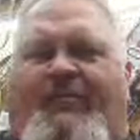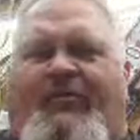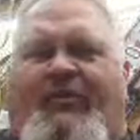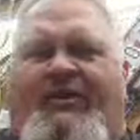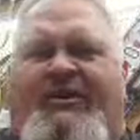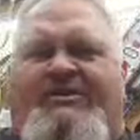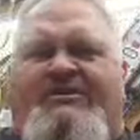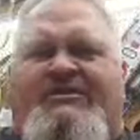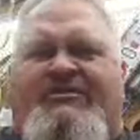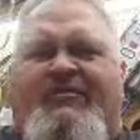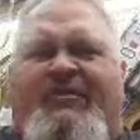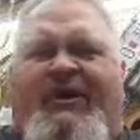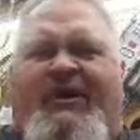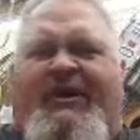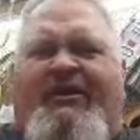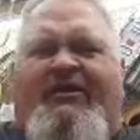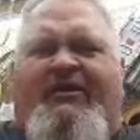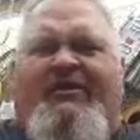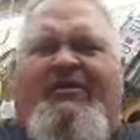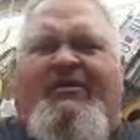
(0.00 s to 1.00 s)
less
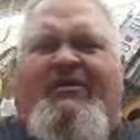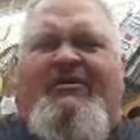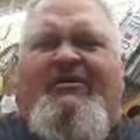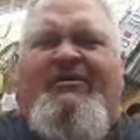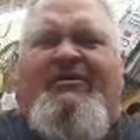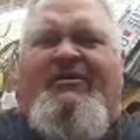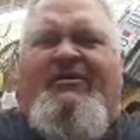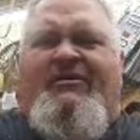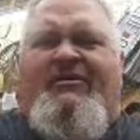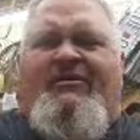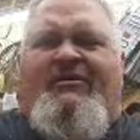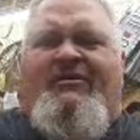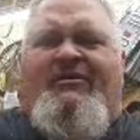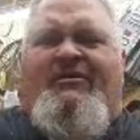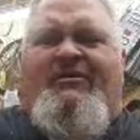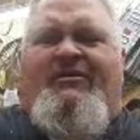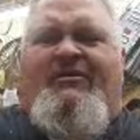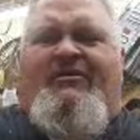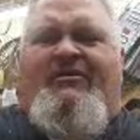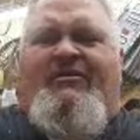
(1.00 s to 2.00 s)
about
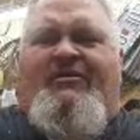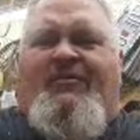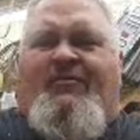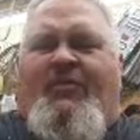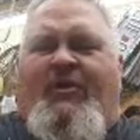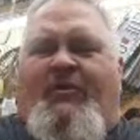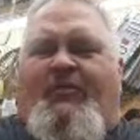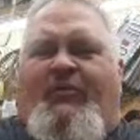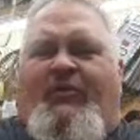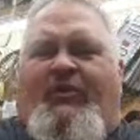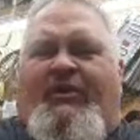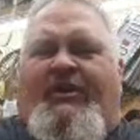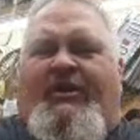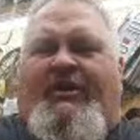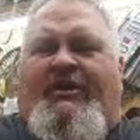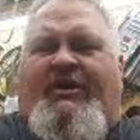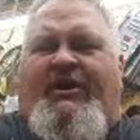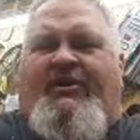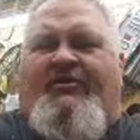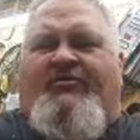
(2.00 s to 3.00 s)
the people in the
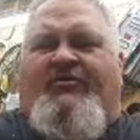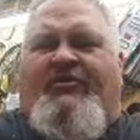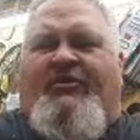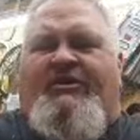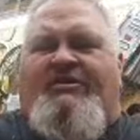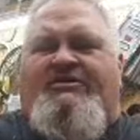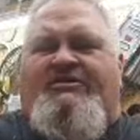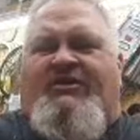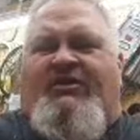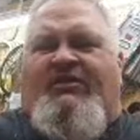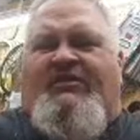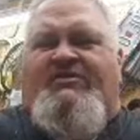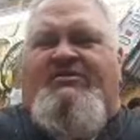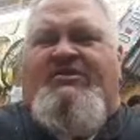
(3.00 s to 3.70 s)
country as long as